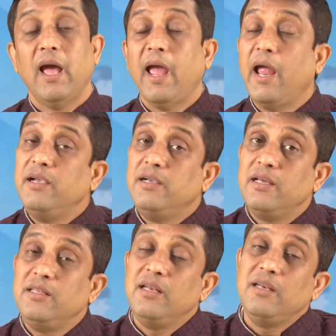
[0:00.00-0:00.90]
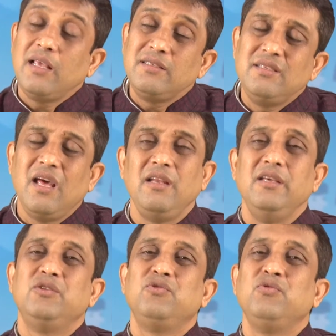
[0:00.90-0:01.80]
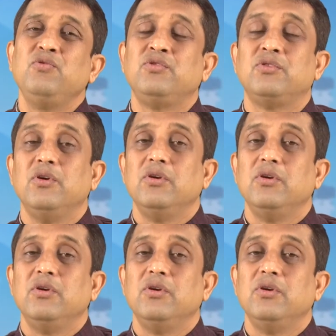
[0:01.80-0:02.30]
and the national issues,